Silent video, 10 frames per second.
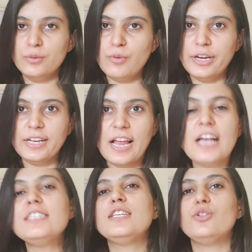Good morning,
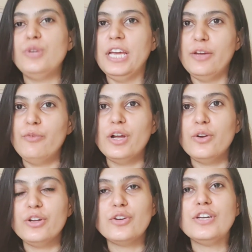class. Today we
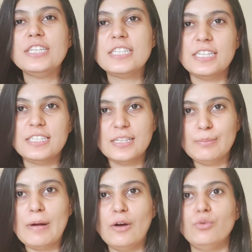are going to discuss
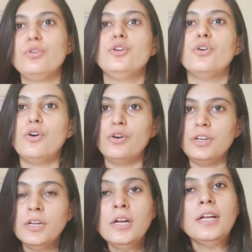about your